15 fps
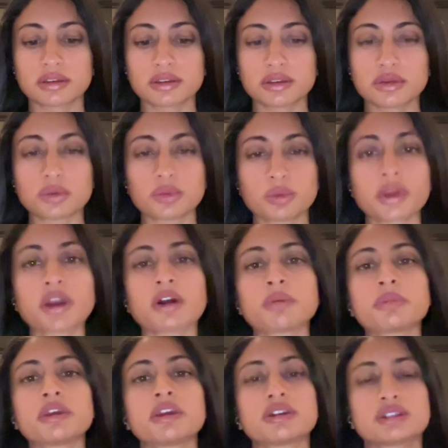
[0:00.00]
we are
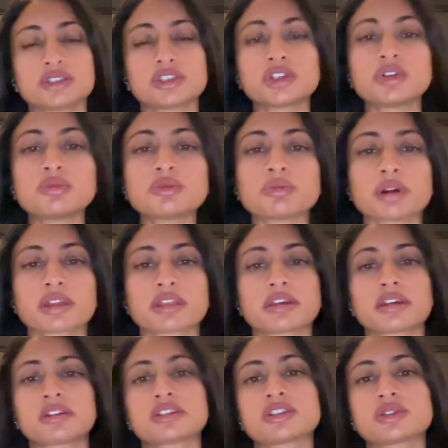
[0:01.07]
being consumed by
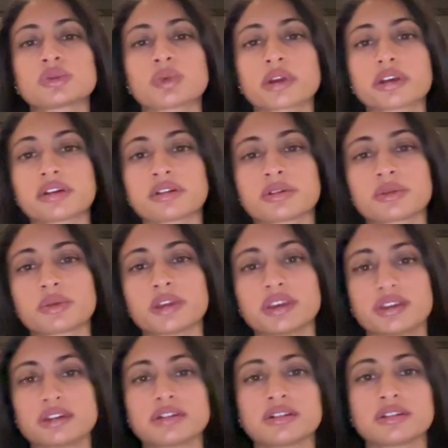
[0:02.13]
things where
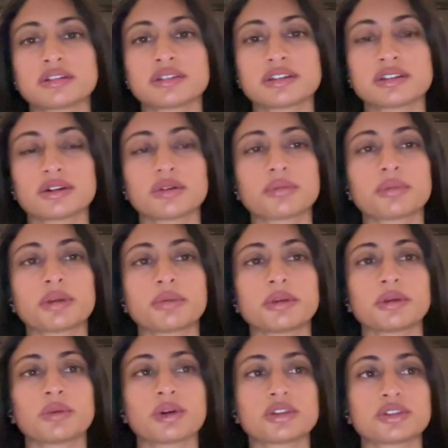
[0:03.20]
we,
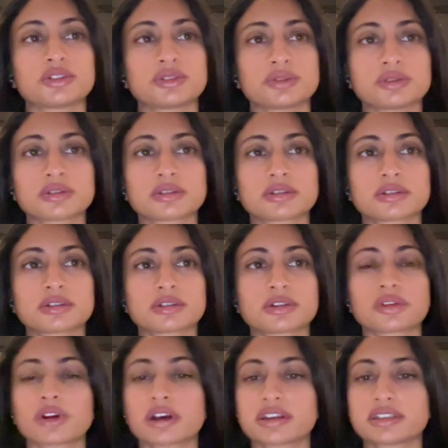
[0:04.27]
maybe want to
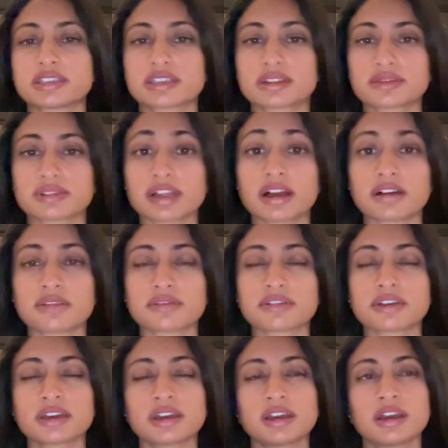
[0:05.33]
cry instead of laugh,
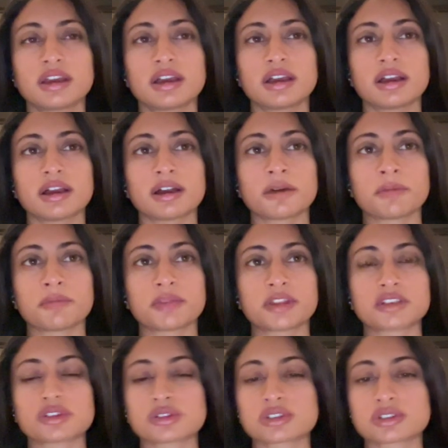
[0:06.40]

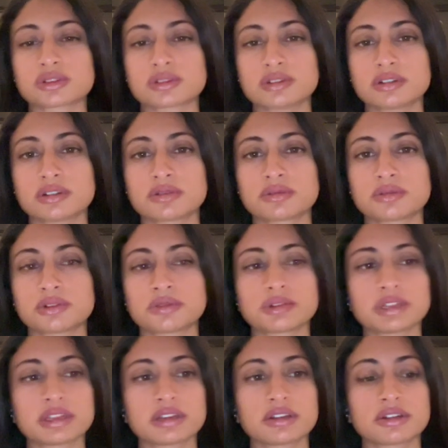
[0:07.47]
it's also a
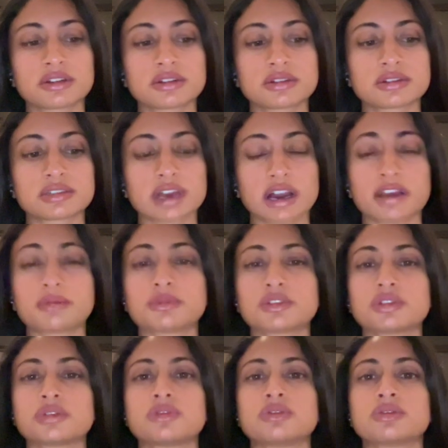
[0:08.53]
really good time
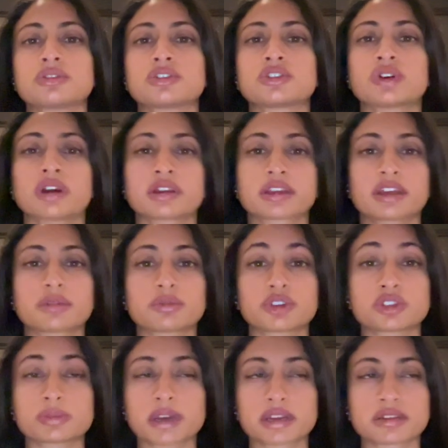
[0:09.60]
to try and get
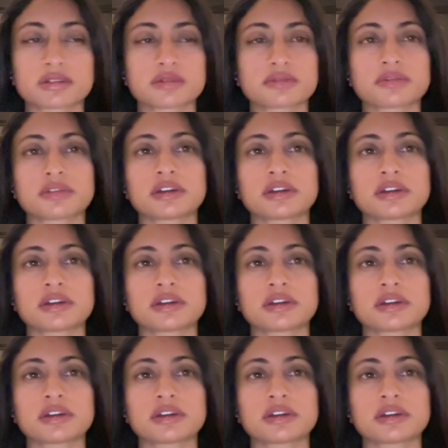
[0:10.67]
perspective,